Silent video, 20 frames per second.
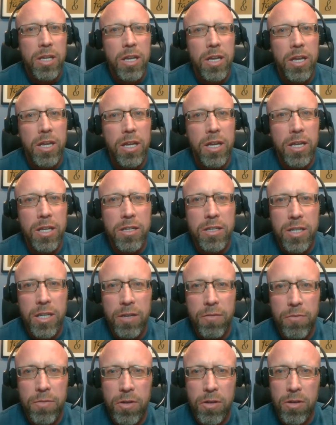And
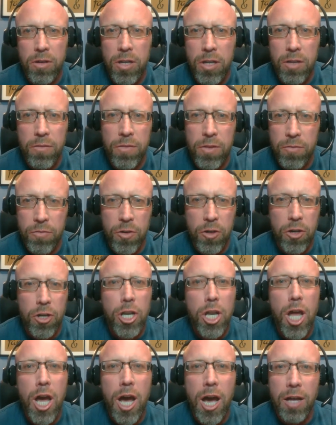if they're
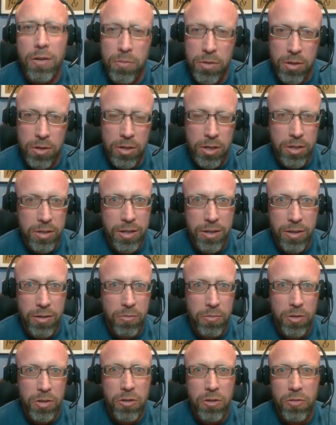not willing, now I don't
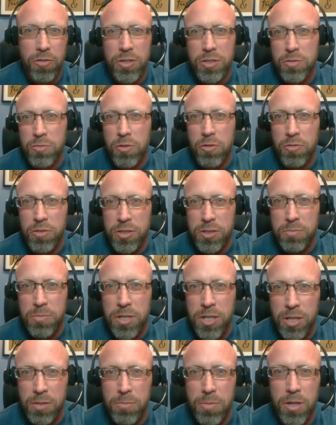want to go to this road in this
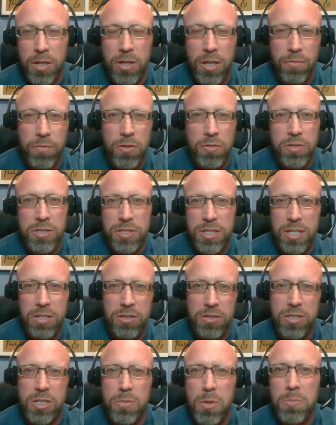meeting, but if you see
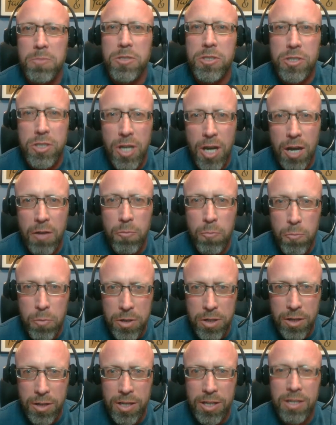that some of them's not
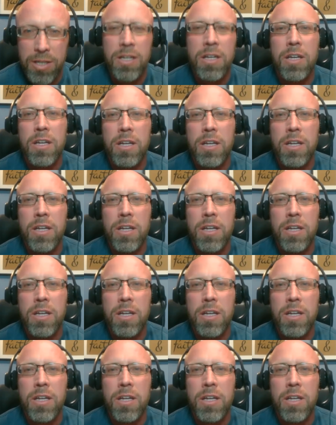willing,